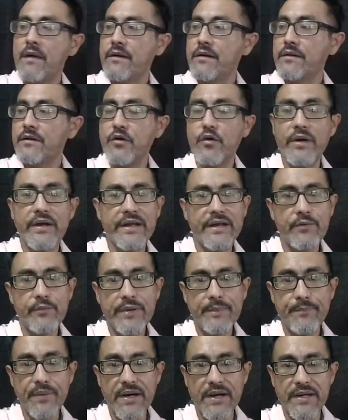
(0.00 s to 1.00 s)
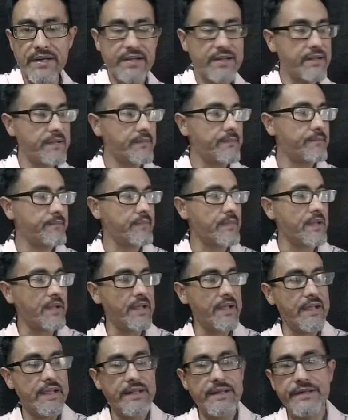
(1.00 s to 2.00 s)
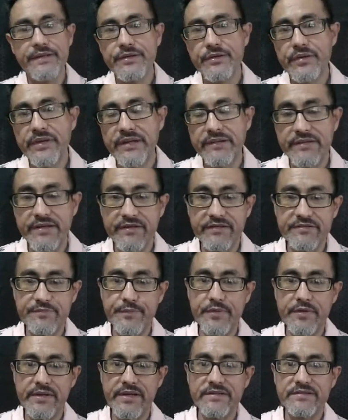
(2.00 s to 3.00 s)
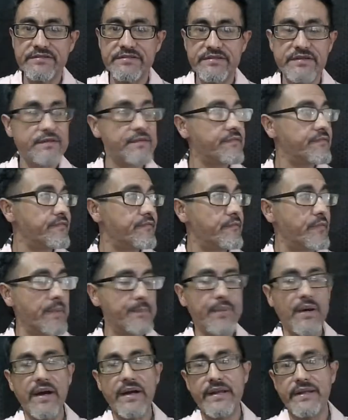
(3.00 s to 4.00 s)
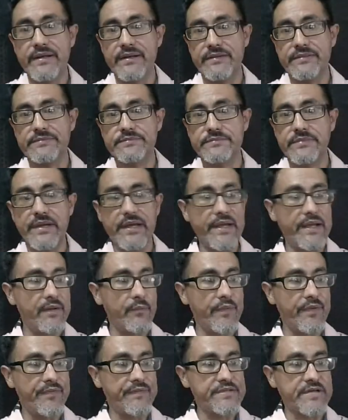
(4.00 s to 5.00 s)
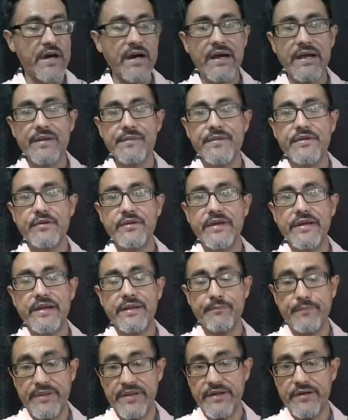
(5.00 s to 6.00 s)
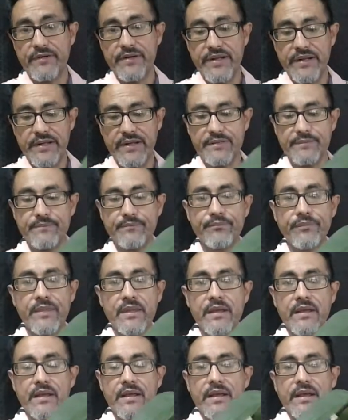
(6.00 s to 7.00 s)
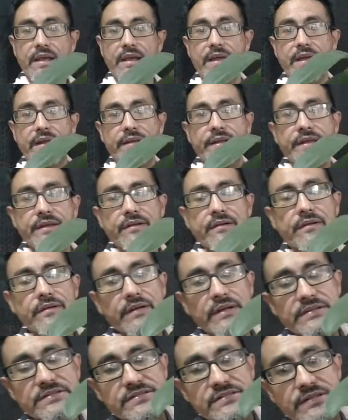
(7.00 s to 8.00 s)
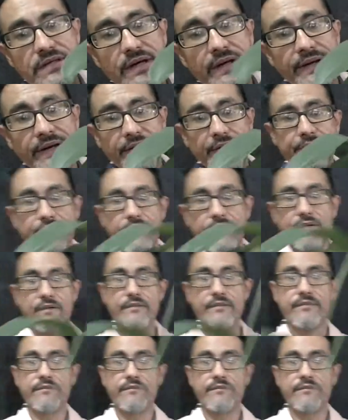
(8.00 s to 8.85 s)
go ahead and repot it, and you'll get the experience of repotting it. And with time, you'll get better at it. And here it's a